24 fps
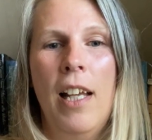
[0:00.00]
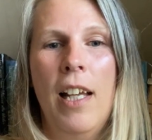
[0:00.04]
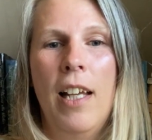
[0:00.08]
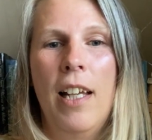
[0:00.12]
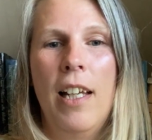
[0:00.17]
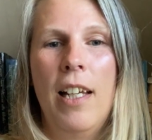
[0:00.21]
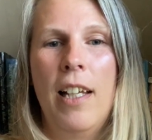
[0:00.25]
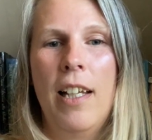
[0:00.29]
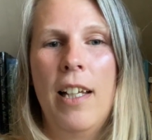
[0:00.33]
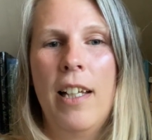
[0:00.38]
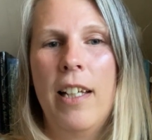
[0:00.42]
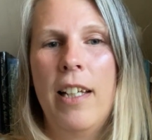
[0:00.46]

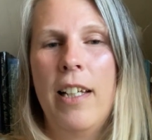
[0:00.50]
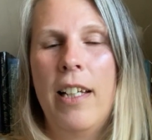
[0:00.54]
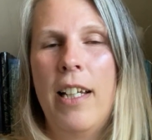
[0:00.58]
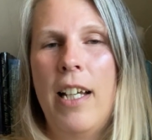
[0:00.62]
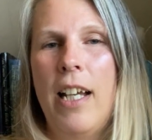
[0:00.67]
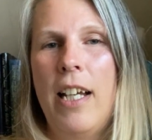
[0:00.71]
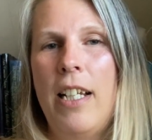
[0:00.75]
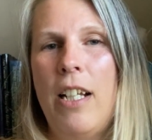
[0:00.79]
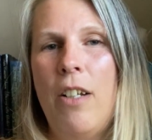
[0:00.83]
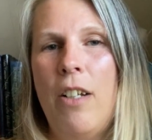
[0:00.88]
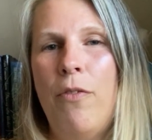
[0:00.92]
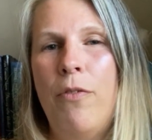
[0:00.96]

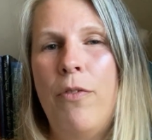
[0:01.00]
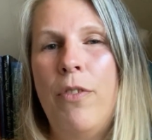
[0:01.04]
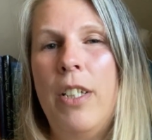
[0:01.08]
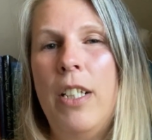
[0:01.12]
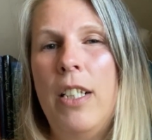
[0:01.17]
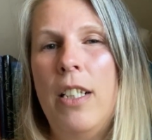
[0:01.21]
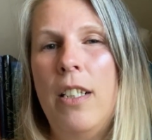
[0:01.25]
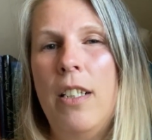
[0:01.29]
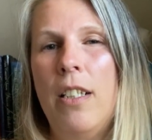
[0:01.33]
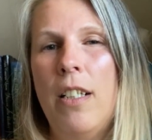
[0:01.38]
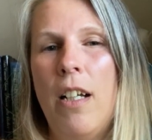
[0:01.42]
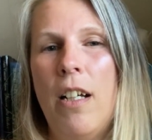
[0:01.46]
And I
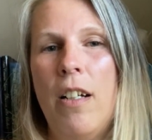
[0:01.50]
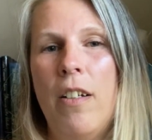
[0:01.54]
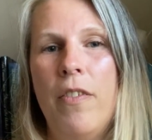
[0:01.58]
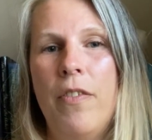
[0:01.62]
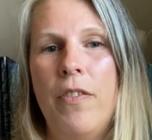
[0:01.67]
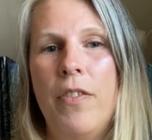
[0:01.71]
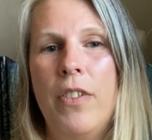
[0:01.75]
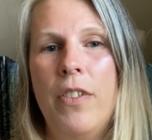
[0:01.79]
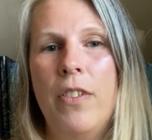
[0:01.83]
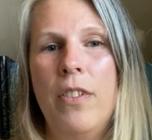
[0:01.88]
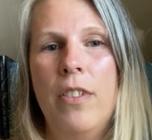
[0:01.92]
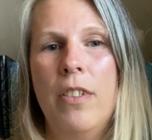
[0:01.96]
really
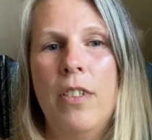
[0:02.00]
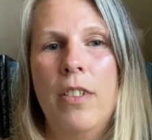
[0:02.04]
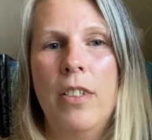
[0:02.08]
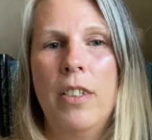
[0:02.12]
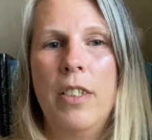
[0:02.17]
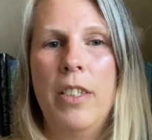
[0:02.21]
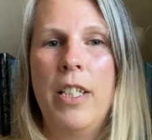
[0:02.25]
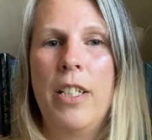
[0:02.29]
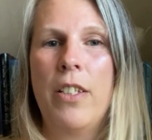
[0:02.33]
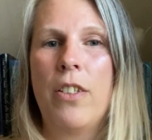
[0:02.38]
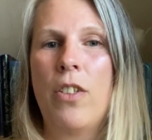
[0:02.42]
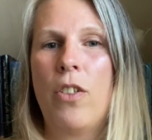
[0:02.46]
loved
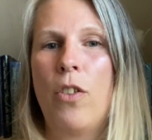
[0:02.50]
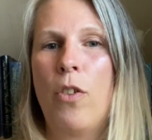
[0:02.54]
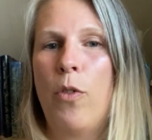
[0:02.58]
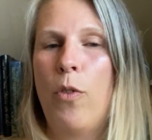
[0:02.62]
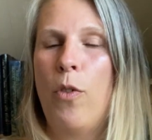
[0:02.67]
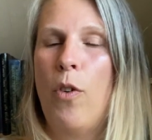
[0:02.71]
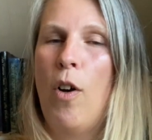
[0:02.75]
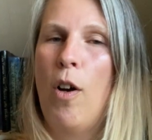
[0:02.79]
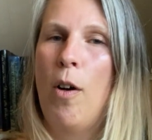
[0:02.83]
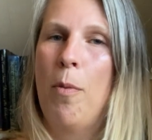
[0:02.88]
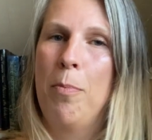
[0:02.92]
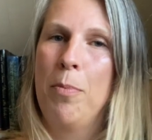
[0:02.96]
this
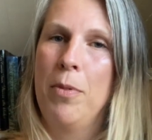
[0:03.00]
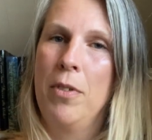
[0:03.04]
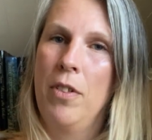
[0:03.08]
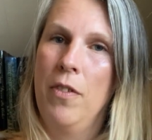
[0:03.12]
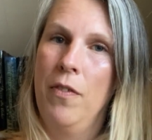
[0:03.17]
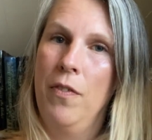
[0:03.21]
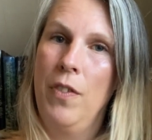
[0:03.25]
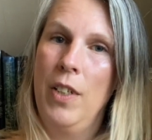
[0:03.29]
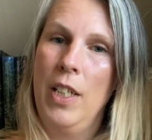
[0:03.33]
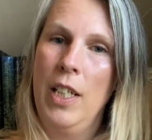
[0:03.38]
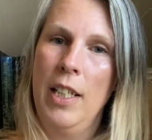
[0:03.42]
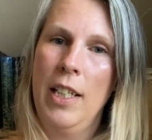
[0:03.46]
cropped
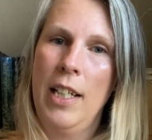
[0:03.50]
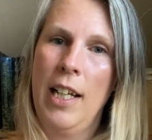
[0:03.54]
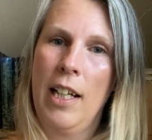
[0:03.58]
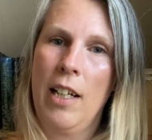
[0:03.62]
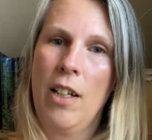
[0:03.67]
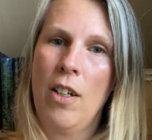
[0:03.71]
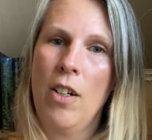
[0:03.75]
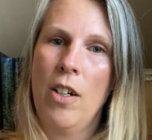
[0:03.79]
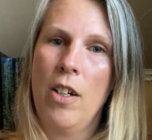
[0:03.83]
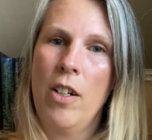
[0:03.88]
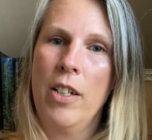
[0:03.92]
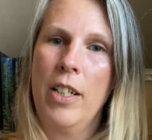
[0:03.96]
V-neck
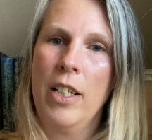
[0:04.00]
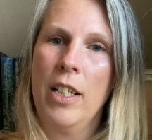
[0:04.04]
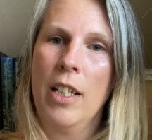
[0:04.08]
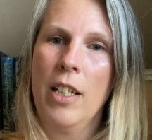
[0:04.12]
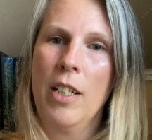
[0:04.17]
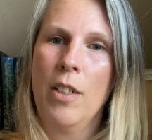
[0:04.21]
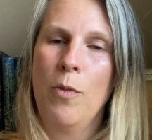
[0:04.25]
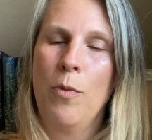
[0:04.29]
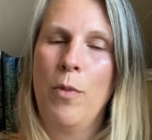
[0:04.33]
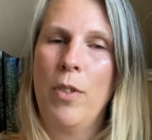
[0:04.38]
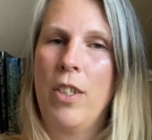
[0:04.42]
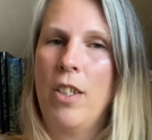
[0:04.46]

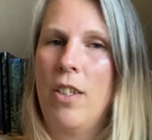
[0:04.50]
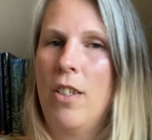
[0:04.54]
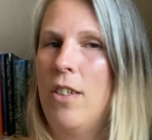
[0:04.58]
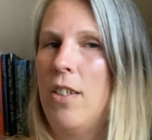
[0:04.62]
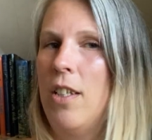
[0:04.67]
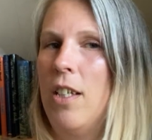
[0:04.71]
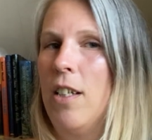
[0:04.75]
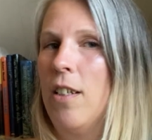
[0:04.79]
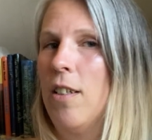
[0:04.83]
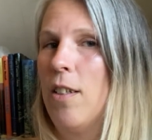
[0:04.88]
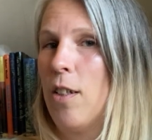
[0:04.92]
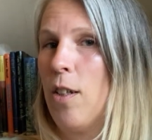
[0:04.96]
cardigan with a
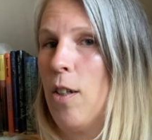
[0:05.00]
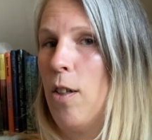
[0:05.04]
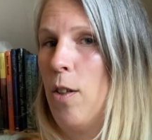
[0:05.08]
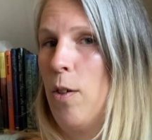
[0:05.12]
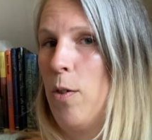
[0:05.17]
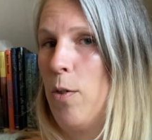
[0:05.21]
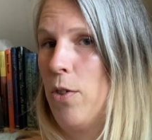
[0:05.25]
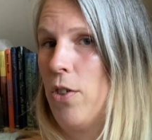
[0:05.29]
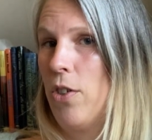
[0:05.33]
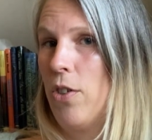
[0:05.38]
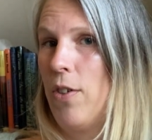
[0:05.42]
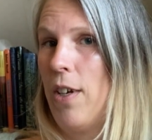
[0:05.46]
single
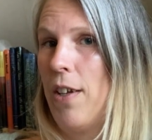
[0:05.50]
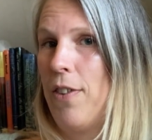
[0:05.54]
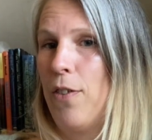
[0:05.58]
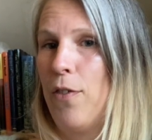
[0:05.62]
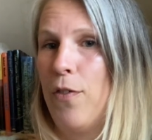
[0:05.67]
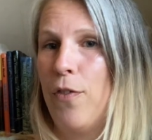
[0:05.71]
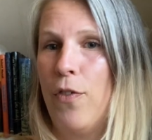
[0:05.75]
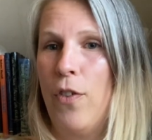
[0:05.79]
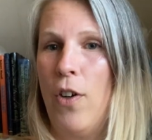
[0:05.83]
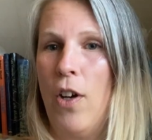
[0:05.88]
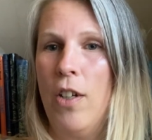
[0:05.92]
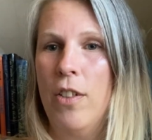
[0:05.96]
closure at the
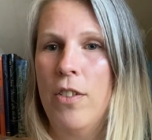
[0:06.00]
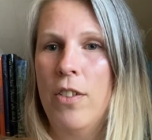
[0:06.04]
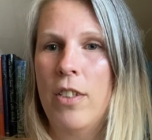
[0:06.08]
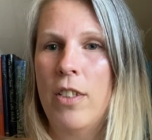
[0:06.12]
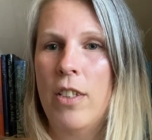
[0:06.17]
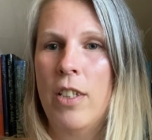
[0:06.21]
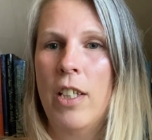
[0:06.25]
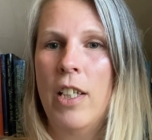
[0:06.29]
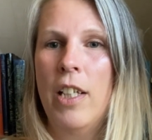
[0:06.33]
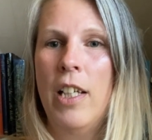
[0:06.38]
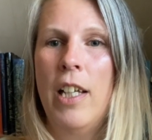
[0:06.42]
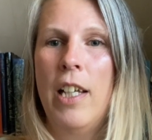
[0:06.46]

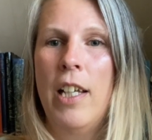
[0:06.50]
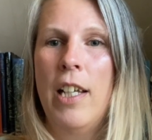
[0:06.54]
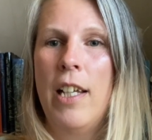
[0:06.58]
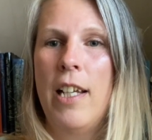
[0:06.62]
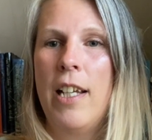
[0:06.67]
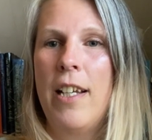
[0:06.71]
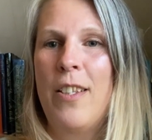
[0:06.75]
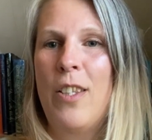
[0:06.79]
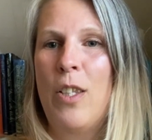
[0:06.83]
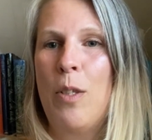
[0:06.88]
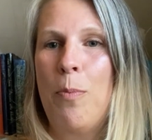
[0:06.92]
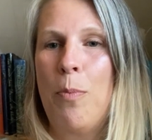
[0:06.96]
front.
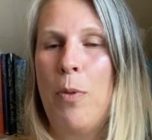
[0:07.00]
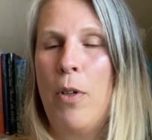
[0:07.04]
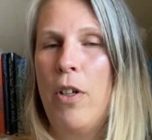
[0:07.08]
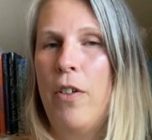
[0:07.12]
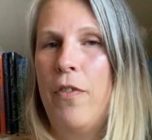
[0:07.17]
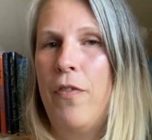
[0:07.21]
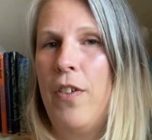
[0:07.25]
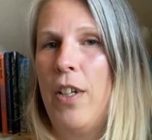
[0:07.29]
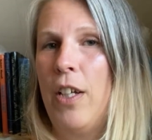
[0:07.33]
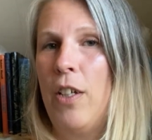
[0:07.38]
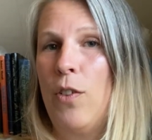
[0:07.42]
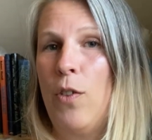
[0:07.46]
It's
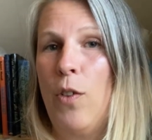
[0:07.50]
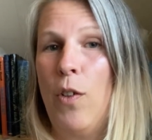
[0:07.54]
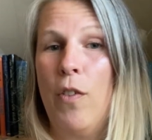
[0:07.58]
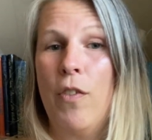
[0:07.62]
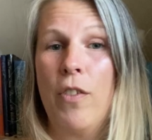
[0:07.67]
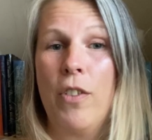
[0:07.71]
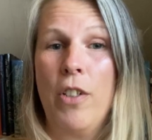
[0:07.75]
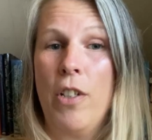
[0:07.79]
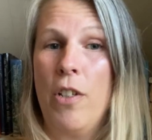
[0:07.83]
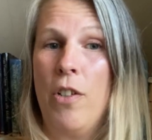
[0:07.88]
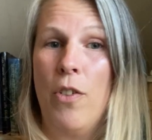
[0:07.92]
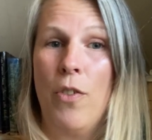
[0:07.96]
perfect
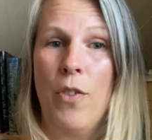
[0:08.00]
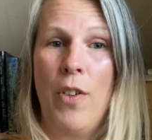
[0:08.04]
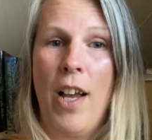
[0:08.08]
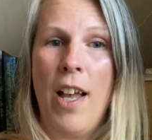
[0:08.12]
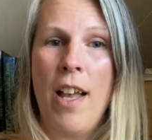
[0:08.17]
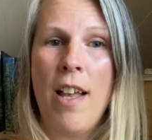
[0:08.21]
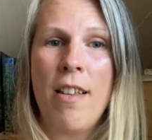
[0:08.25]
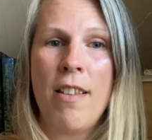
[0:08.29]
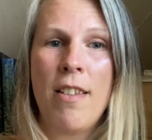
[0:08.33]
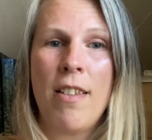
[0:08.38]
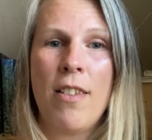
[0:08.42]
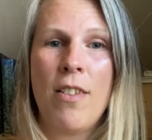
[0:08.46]
over a
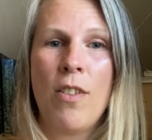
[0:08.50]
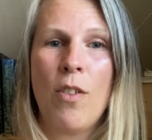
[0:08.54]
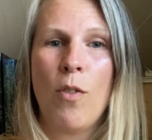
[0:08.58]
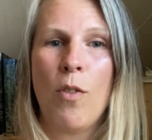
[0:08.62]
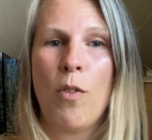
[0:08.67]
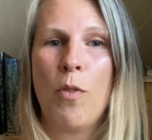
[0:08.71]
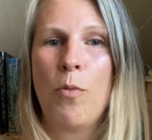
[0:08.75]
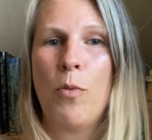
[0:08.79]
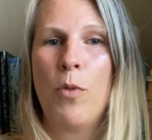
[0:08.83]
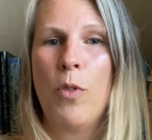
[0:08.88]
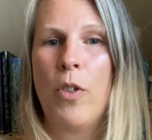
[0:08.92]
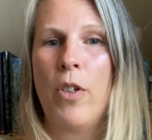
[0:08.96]
dress
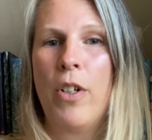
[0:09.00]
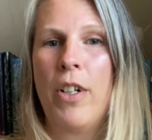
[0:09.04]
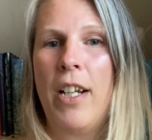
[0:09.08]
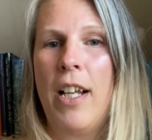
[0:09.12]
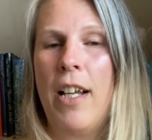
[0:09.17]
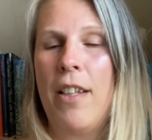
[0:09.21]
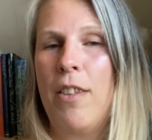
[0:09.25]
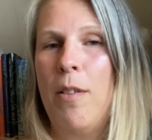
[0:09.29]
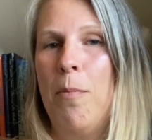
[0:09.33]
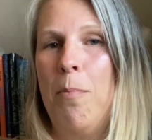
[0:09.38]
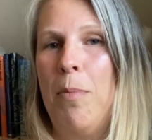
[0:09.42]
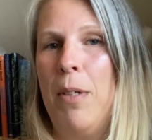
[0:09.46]
or worn
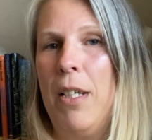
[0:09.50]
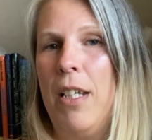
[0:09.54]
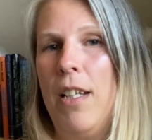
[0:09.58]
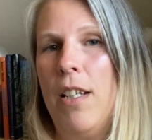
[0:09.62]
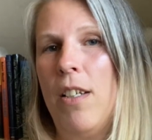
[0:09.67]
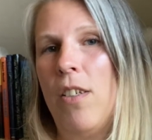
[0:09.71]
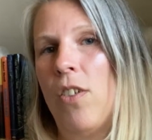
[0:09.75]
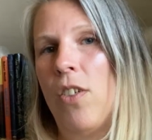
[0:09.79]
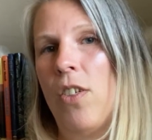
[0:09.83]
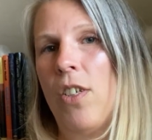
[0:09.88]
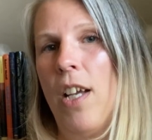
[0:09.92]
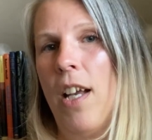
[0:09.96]
at the
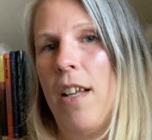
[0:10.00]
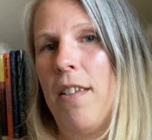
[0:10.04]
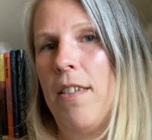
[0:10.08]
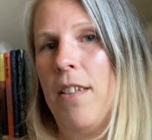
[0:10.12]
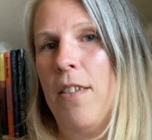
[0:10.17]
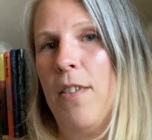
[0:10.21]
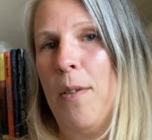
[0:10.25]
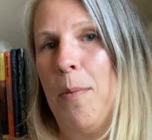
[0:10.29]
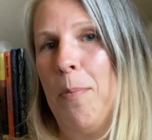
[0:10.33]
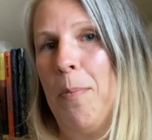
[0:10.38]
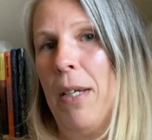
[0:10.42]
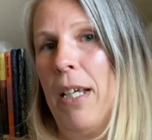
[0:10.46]
beach, as
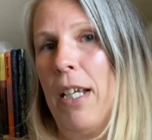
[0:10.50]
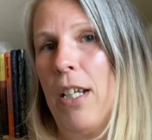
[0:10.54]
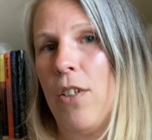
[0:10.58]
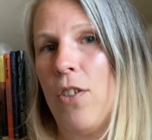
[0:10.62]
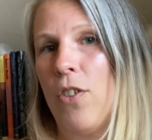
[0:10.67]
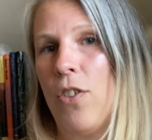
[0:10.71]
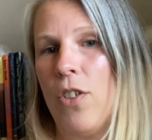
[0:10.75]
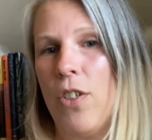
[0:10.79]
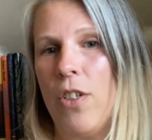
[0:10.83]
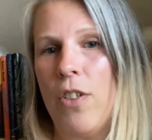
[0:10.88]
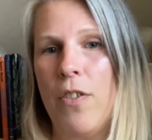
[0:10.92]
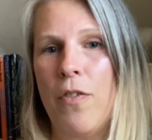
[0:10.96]
in the
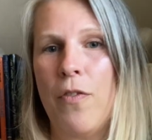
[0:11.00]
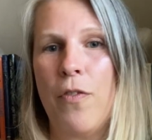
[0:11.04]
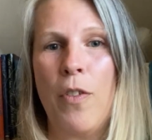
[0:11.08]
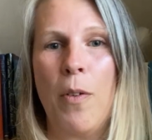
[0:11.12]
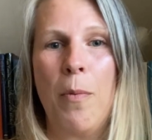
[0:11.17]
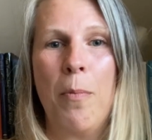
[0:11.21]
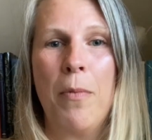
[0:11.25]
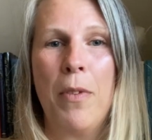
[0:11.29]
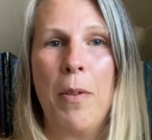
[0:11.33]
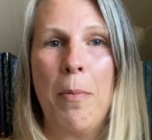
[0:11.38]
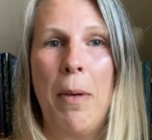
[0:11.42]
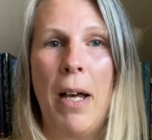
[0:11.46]
picture
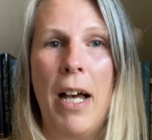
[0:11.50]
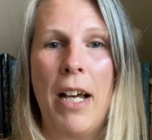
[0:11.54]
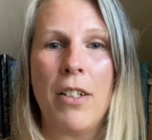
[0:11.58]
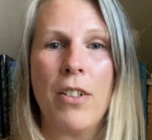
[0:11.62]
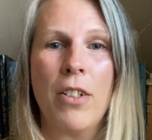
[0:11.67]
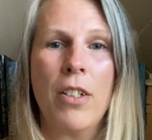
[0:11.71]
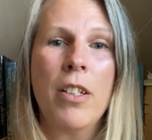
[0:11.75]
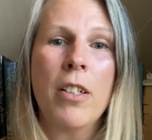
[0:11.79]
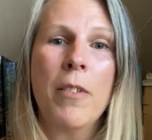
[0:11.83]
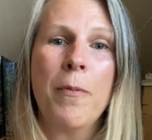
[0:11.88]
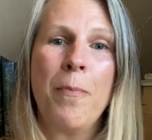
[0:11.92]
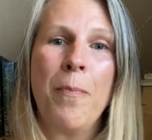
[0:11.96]
from the
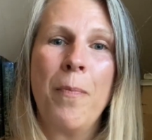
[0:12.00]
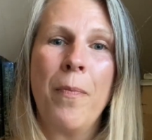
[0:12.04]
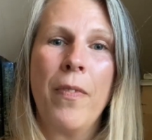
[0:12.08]
pattern.